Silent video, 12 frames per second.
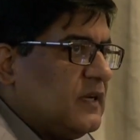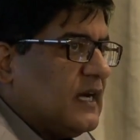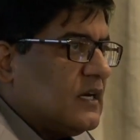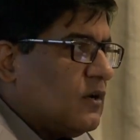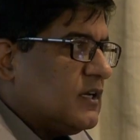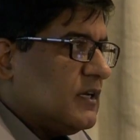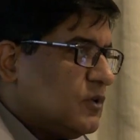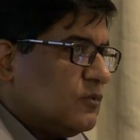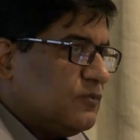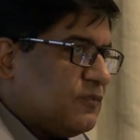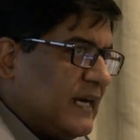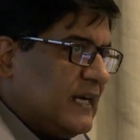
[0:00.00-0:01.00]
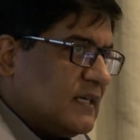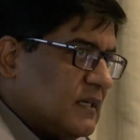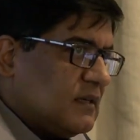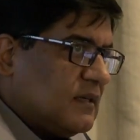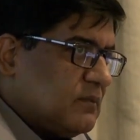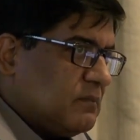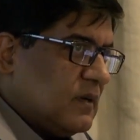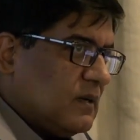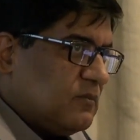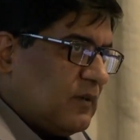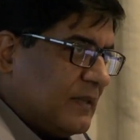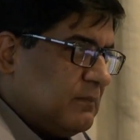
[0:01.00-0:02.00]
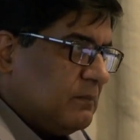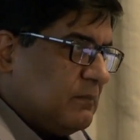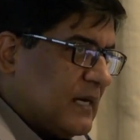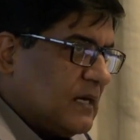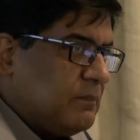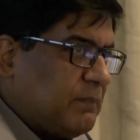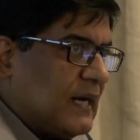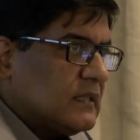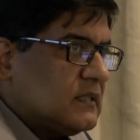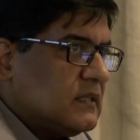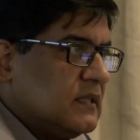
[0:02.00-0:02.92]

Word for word: are not able to find a one middle path,